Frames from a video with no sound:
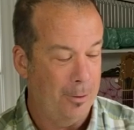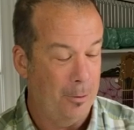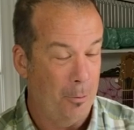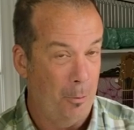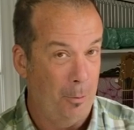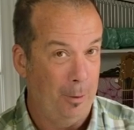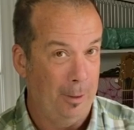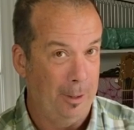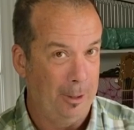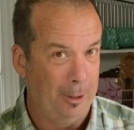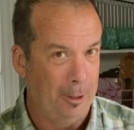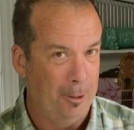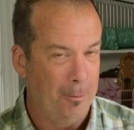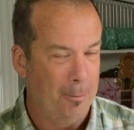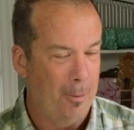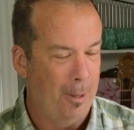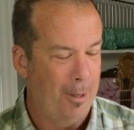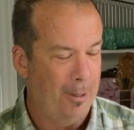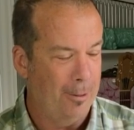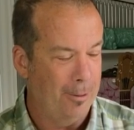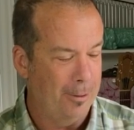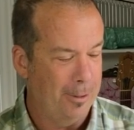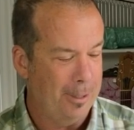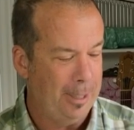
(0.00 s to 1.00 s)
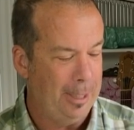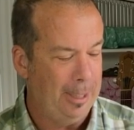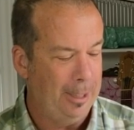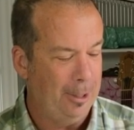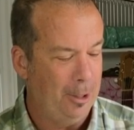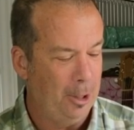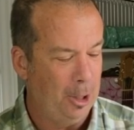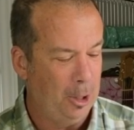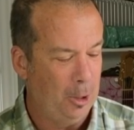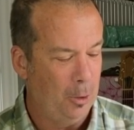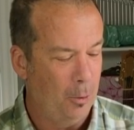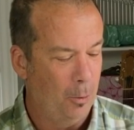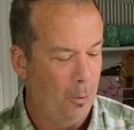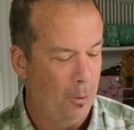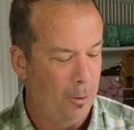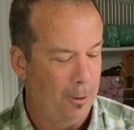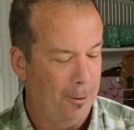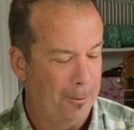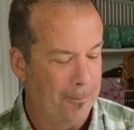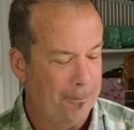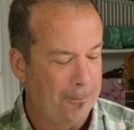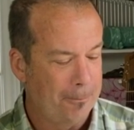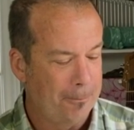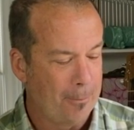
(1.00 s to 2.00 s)
the really good bottles in
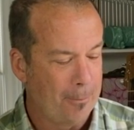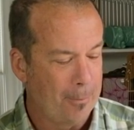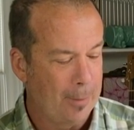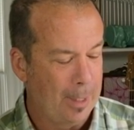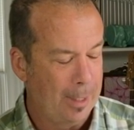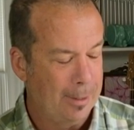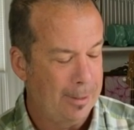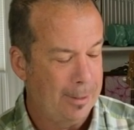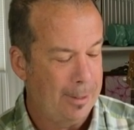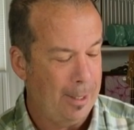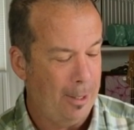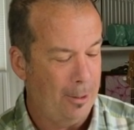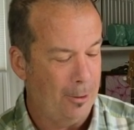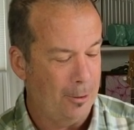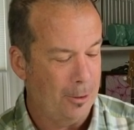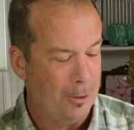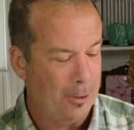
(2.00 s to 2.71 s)
your cellar.